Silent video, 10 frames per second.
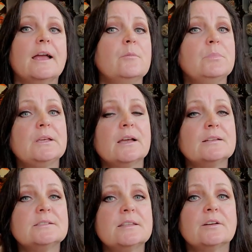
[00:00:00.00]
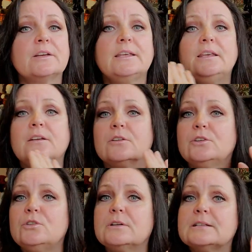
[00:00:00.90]
And because they're here,
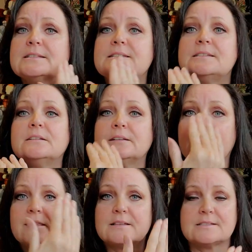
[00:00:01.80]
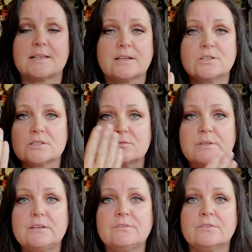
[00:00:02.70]
you can still get the
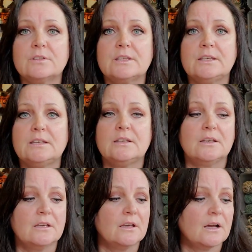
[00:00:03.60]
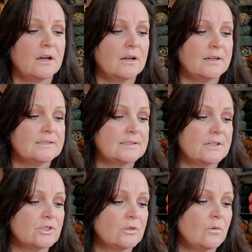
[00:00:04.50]
sensory for the uh,
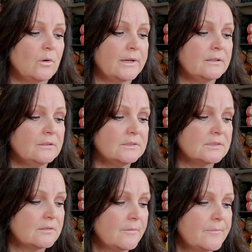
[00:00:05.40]
essential oils.